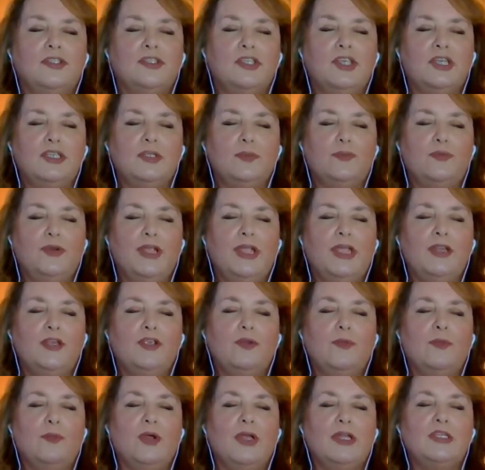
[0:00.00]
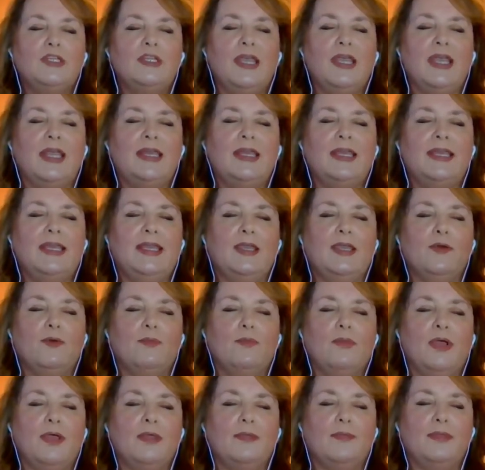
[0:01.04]
just bringing your mind to any guilt
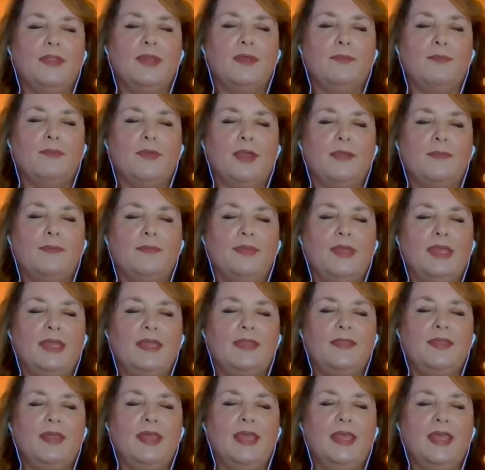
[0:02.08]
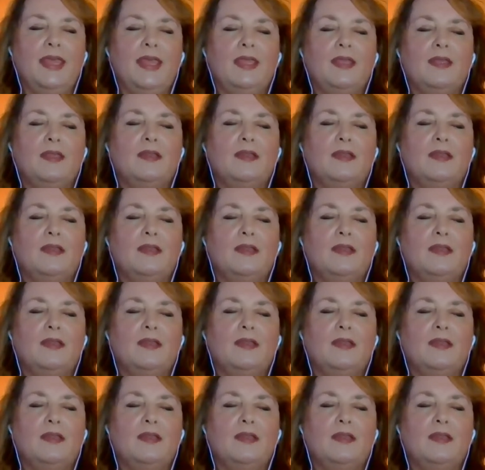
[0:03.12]
that might be there,